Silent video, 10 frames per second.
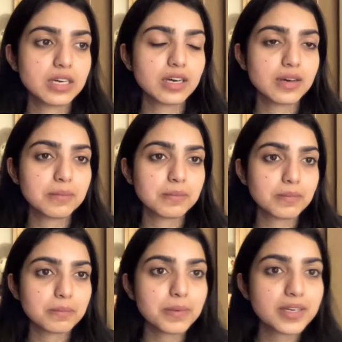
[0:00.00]

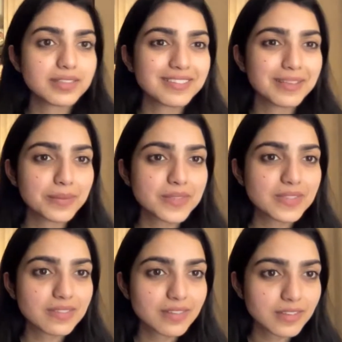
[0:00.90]
But there was